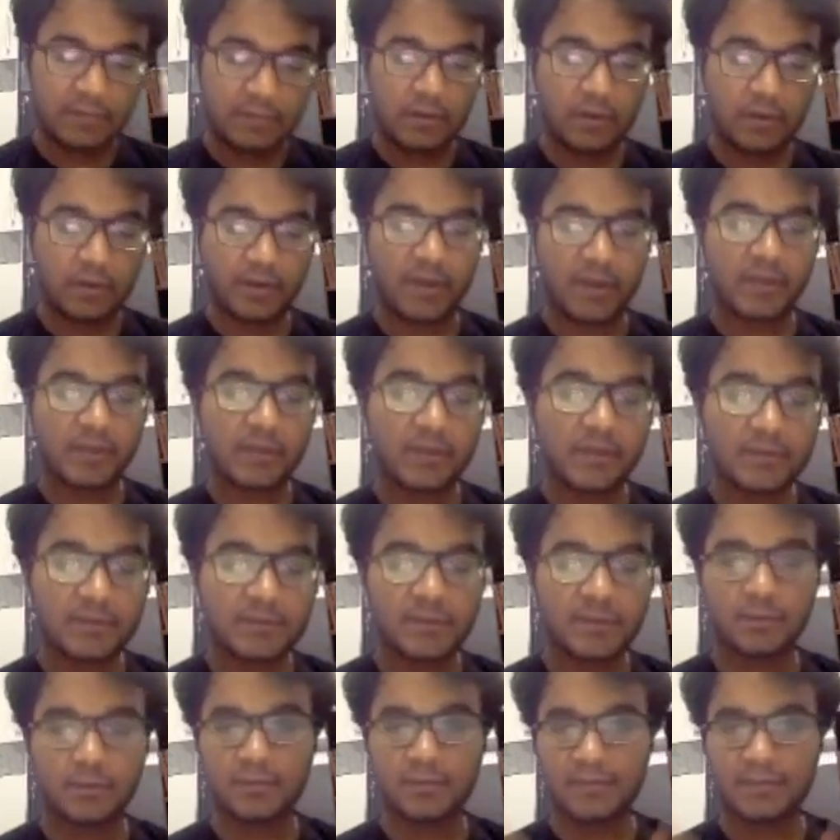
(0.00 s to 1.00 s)
Alright,
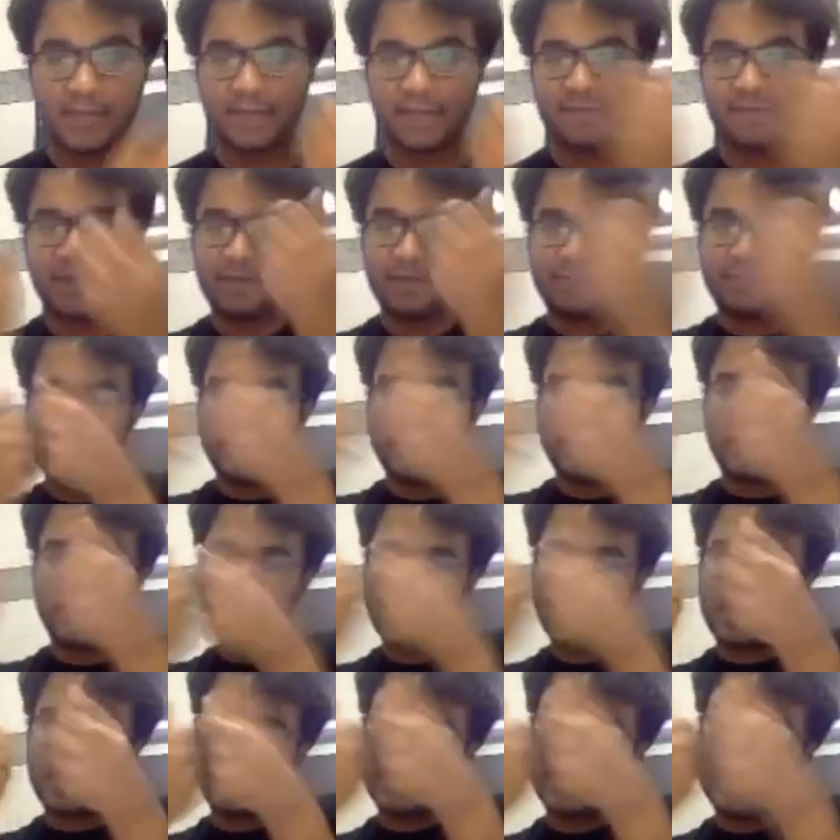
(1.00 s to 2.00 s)
so that we know
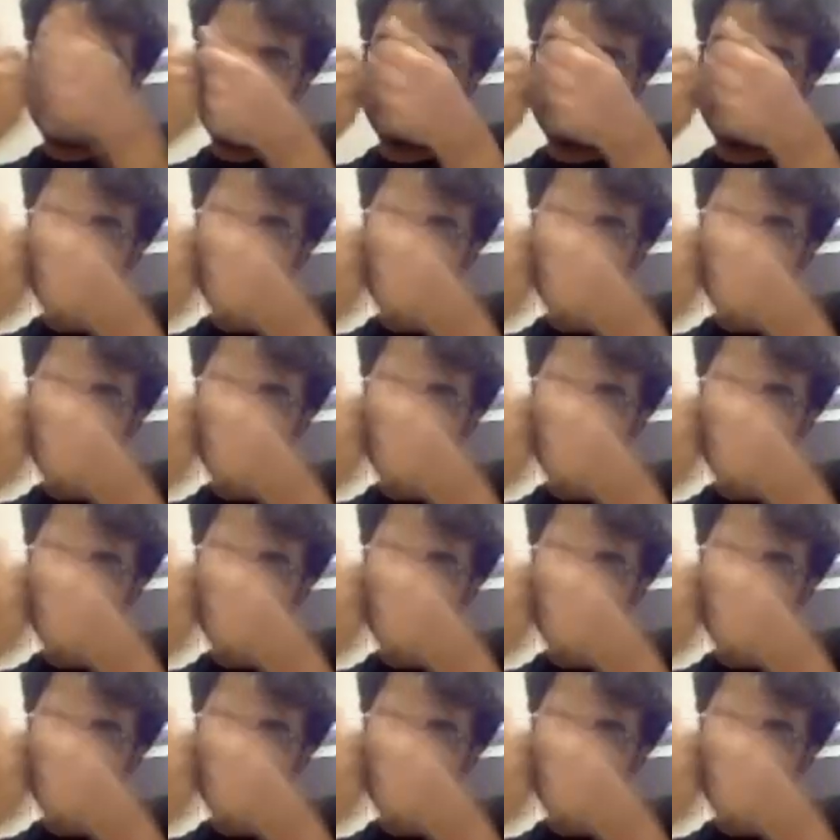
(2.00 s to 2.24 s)
that the